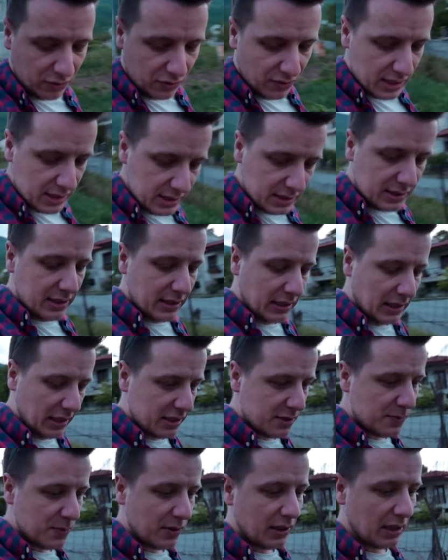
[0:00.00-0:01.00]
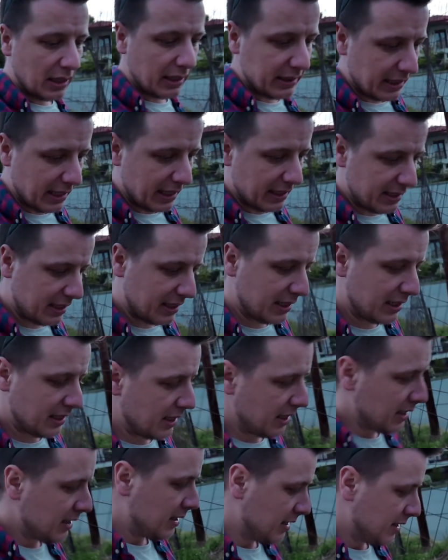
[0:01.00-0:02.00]
crisis hit. Let's put it like that.
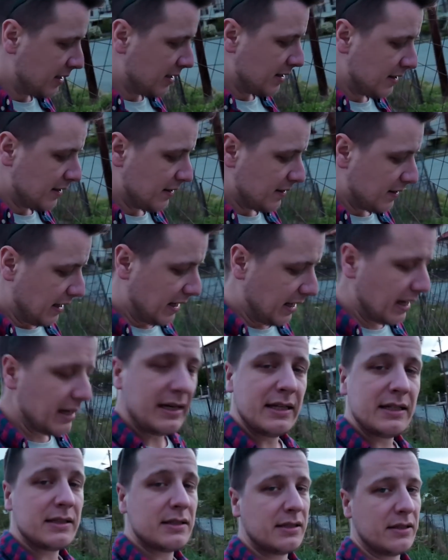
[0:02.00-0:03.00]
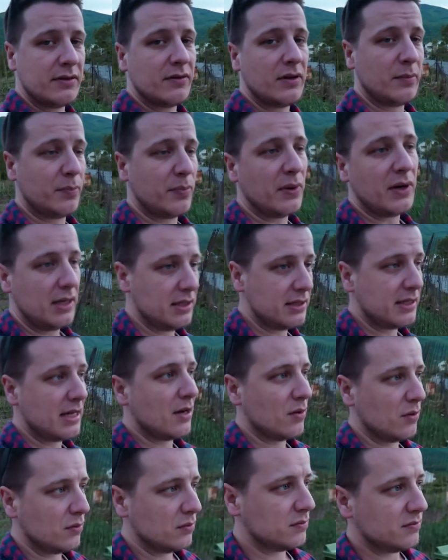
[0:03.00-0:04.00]
And it is in price
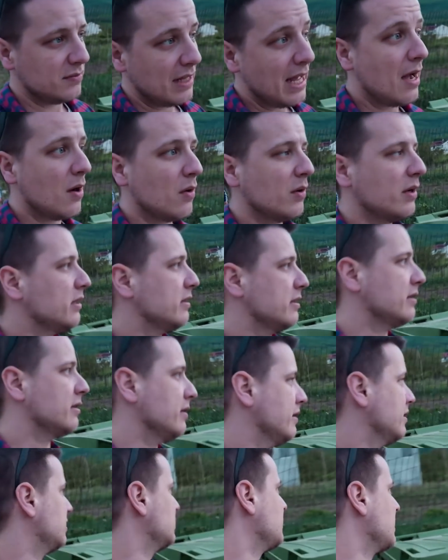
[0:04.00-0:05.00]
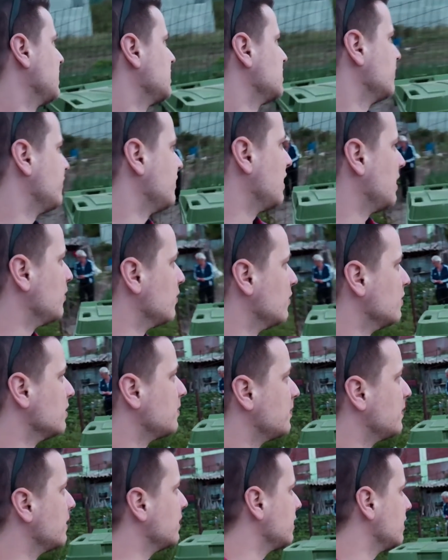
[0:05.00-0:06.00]
now. Now it's an expensive
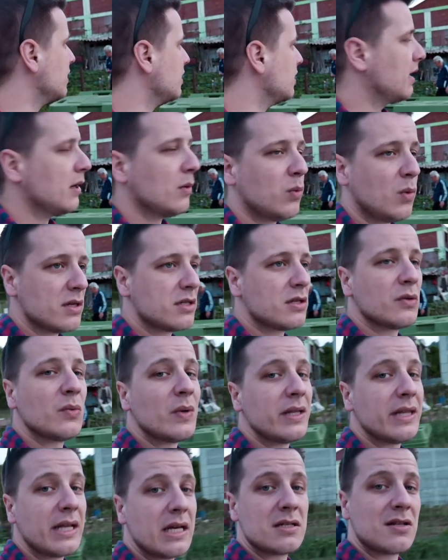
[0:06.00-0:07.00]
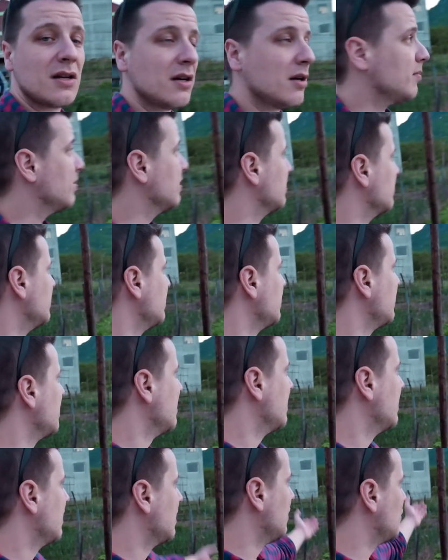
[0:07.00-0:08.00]
neighborhood, but uh, it wasn't when they started building.
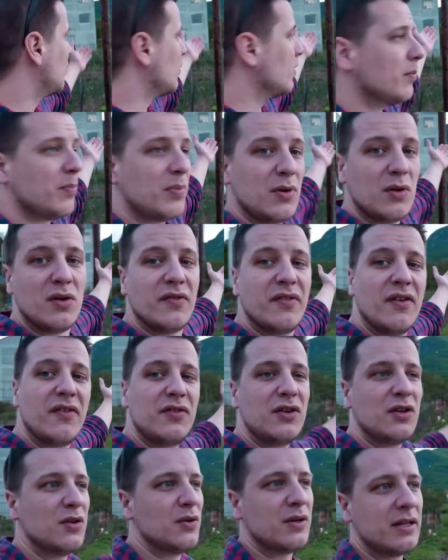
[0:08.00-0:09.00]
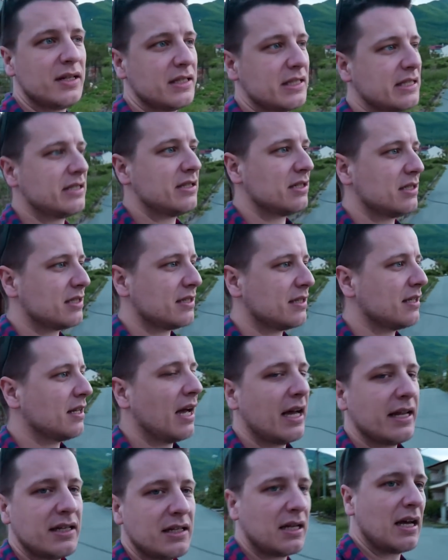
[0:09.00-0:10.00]
Look what a beautiful view. It's just,
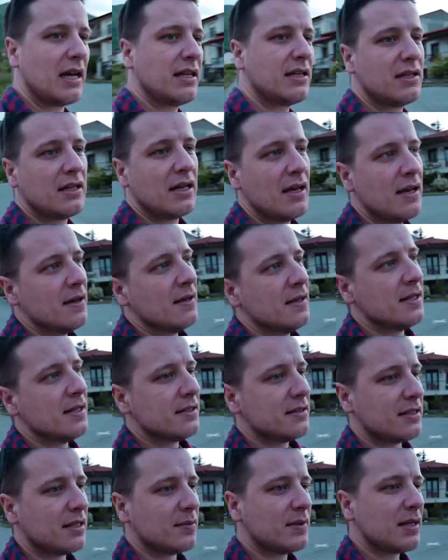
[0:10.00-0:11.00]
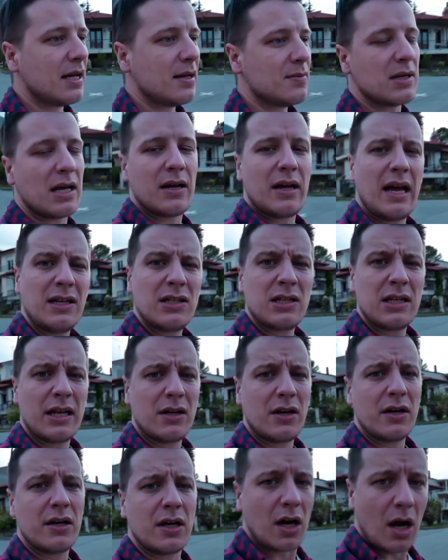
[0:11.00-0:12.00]
I think I just sometimes uh, actually
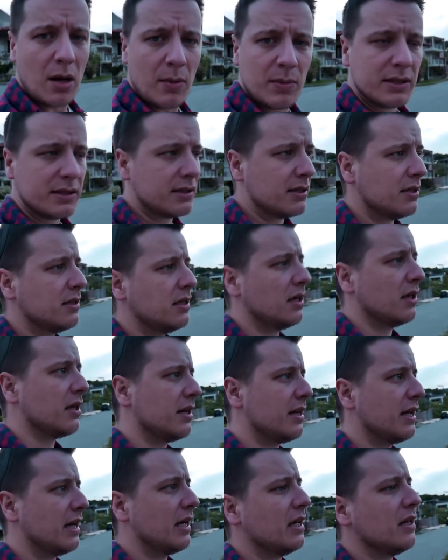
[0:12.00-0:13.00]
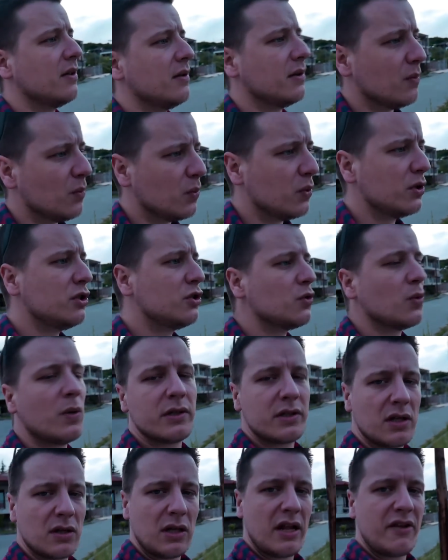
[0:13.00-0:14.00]
i got a comment the other day wouldn't you
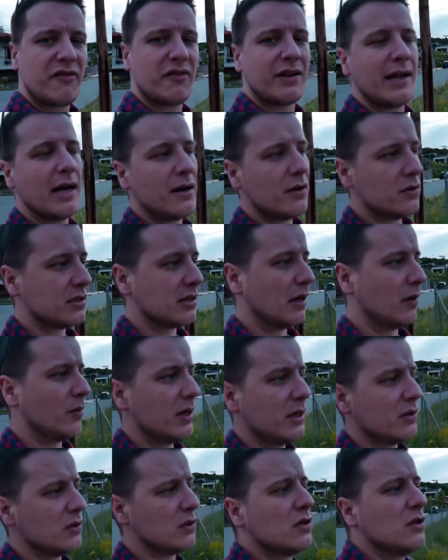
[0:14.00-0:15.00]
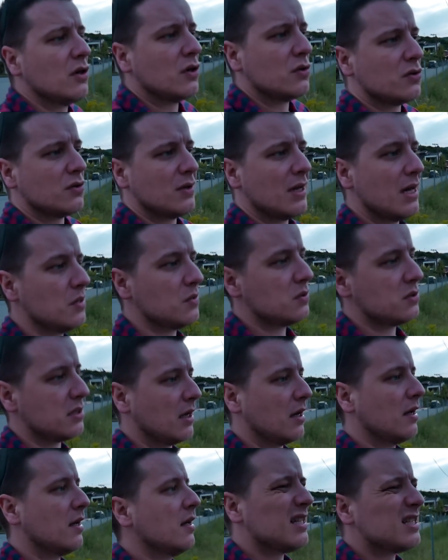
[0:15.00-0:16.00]
want to live in naousa why don't you go to
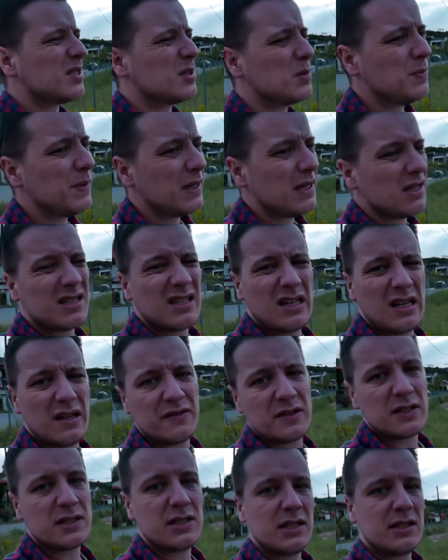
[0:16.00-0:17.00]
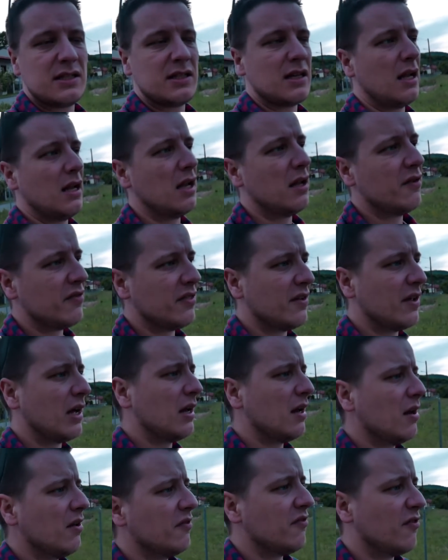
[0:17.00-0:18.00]
naousa it's because i love the city i love
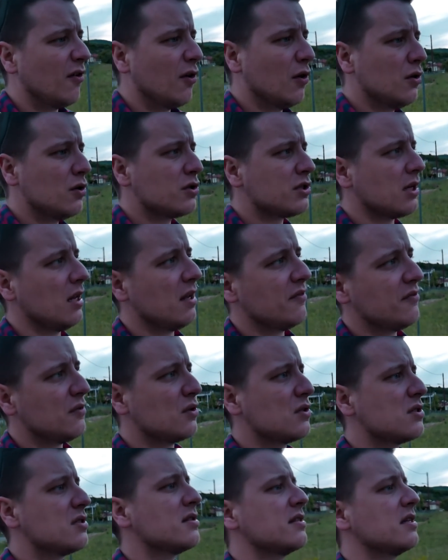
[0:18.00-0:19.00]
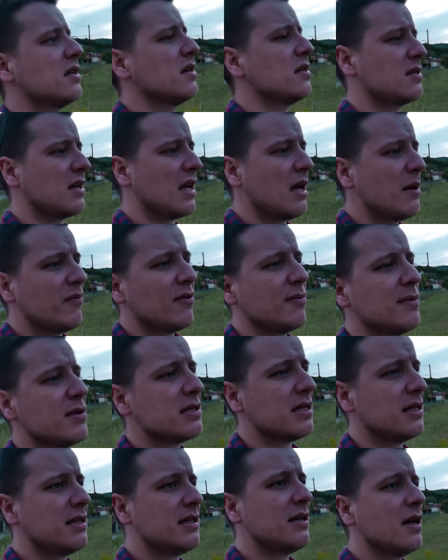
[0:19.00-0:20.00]
i love volos i love to escape from the
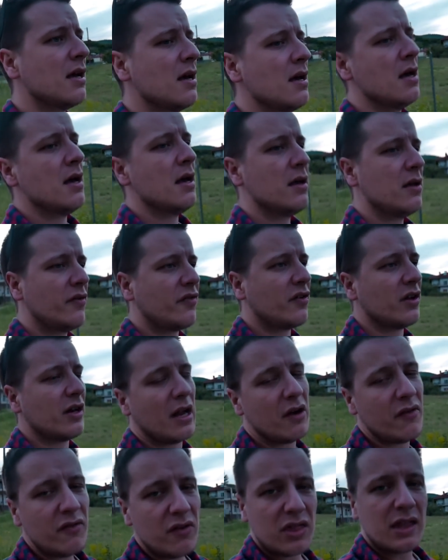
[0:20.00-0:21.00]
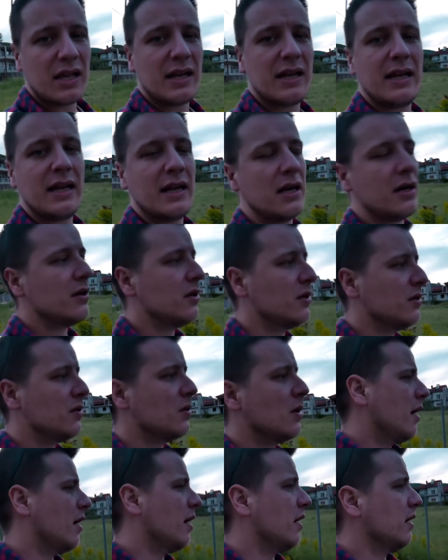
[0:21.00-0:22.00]
city you've got everything near
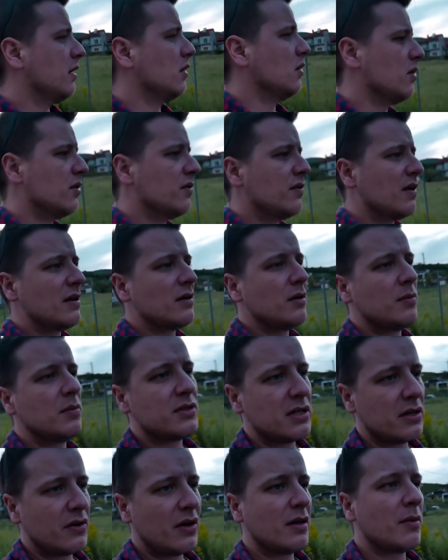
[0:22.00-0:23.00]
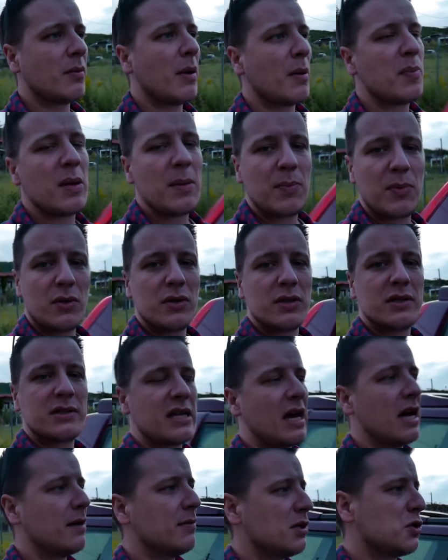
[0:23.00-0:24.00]
you uh, you're around, surrounded by people all
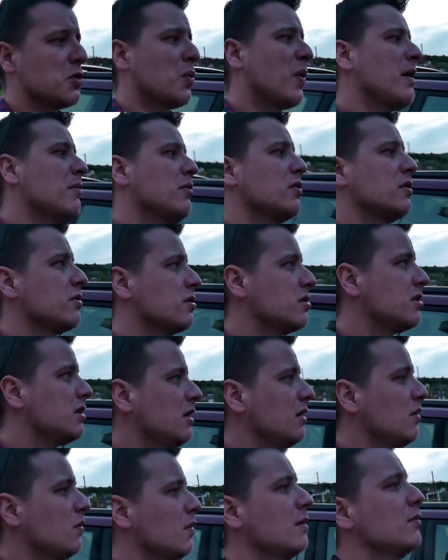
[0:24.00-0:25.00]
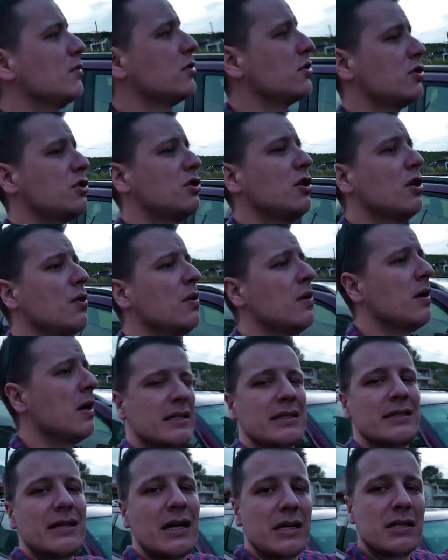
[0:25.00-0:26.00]
the time there's way more to see way more to show
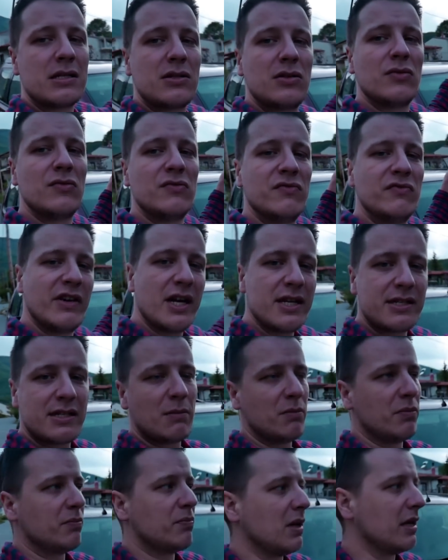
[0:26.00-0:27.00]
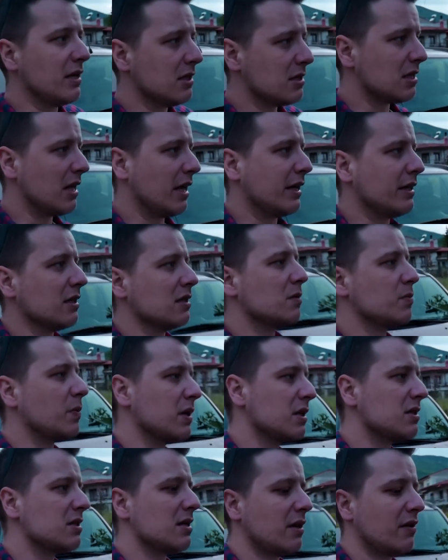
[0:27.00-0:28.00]
it's nice to rest in places like this
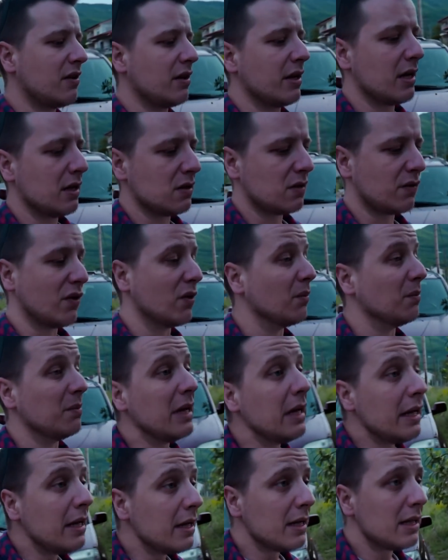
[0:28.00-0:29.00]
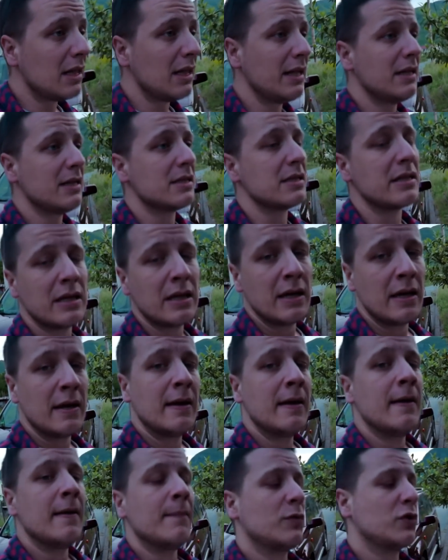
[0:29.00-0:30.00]
but it's not nice for me at least
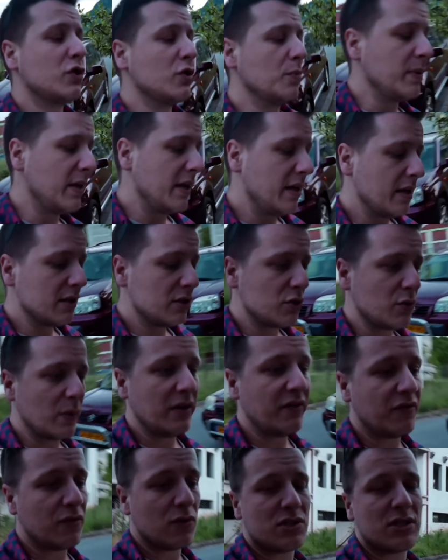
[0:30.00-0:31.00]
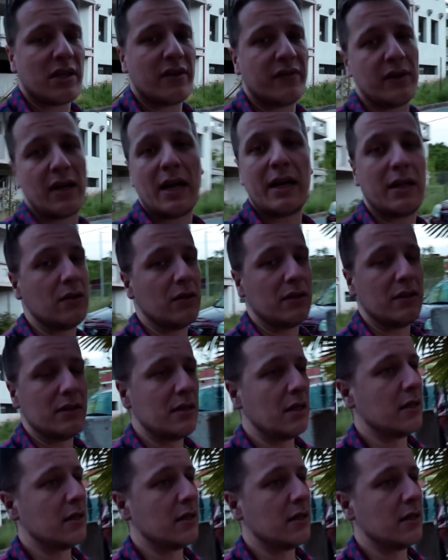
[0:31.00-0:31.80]
to be here 24-7 i couldn't